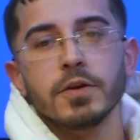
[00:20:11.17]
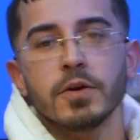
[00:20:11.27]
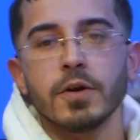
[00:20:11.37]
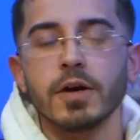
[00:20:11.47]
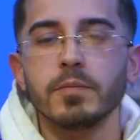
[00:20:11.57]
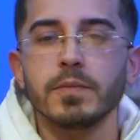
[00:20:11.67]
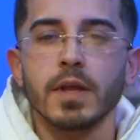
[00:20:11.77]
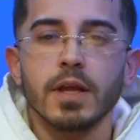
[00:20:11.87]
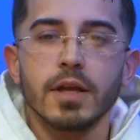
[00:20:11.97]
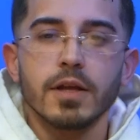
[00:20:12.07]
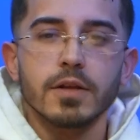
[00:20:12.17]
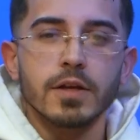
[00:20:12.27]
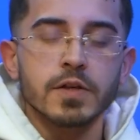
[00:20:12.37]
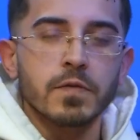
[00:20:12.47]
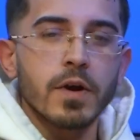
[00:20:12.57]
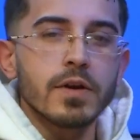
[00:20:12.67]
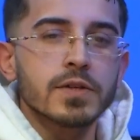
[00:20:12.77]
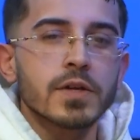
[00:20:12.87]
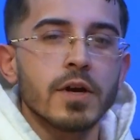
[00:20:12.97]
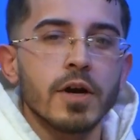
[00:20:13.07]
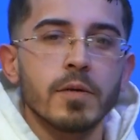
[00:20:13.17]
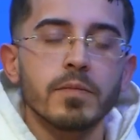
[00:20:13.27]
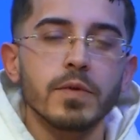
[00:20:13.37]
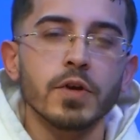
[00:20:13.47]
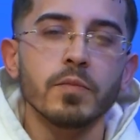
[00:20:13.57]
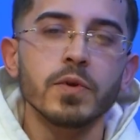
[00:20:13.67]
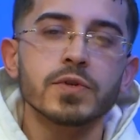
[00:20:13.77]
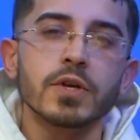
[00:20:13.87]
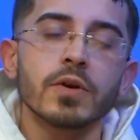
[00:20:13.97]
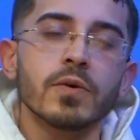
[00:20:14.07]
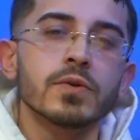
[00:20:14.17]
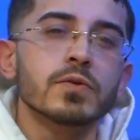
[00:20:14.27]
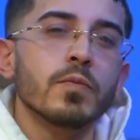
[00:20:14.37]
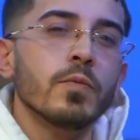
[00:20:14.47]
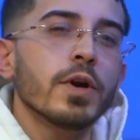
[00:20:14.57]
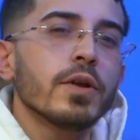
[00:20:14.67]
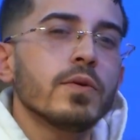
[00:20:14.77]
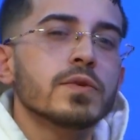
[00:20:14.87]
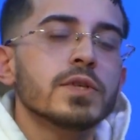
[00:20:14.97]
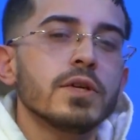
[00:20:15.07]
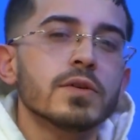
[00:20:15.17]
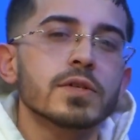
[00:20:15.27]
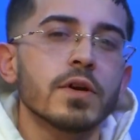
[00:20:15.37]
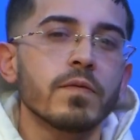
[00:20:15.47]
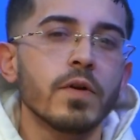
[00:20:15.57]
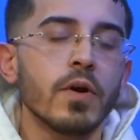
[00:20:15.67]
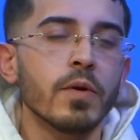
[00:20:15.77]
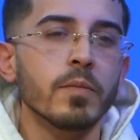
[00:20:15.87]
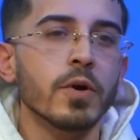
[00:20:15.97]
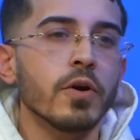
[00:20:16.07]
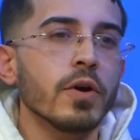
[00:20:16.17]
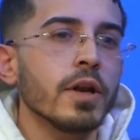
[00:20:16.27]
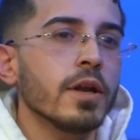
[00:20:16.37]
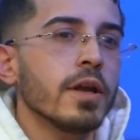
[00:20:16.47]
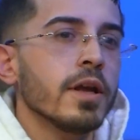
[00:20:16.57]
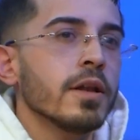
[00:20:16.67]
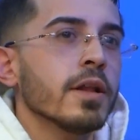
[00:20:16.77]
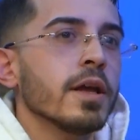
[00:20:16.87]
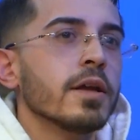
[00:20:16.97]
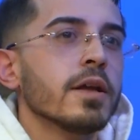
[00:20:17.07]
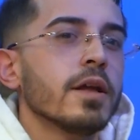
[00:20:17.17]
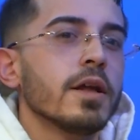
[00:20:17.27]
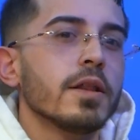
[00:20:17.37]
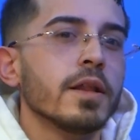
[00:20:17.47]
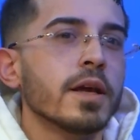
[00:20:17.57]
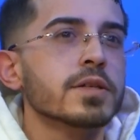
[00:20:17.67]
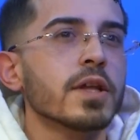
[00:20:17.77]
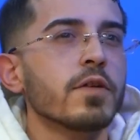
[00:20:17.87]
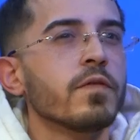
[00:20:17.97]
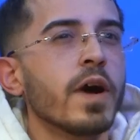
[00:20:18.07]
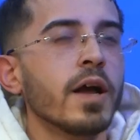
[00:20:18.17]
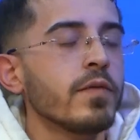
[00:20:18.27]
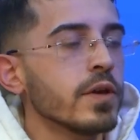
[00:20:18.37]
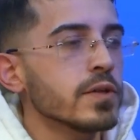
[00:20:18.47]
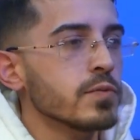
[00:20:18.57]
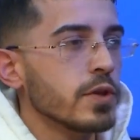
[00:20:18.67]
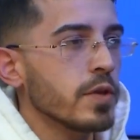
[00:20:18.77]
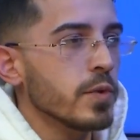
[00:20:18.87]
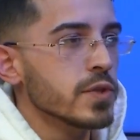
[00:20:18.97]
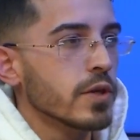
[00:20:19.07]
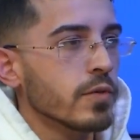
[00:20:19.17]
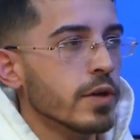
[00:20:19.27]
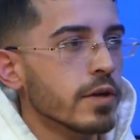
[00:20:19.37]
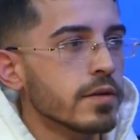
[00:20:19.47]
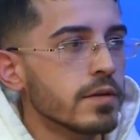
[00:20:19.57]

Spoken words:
You know, as far as your music goes, where do you see yourself going, bro, in like the next like 5 years with your music career?